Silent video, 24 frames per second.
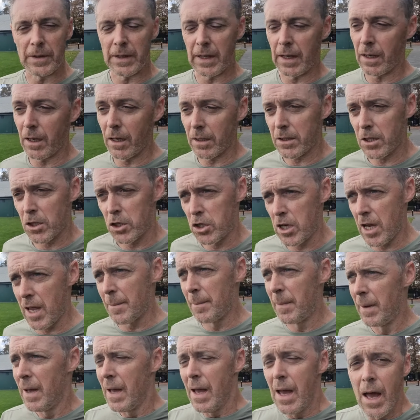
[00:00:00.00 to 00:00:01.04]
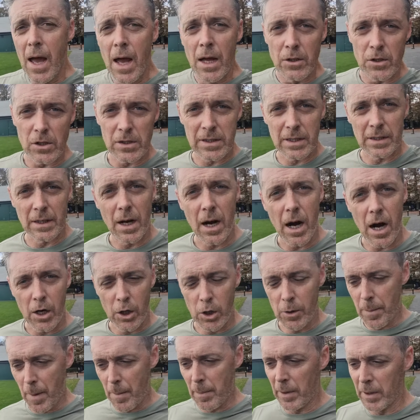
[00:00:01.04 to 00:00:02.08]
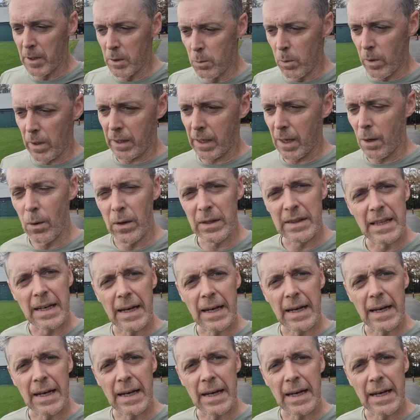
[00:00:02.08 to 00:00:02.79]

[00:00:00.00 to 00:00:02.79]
And then got to the gym, just did a hard upper body workout.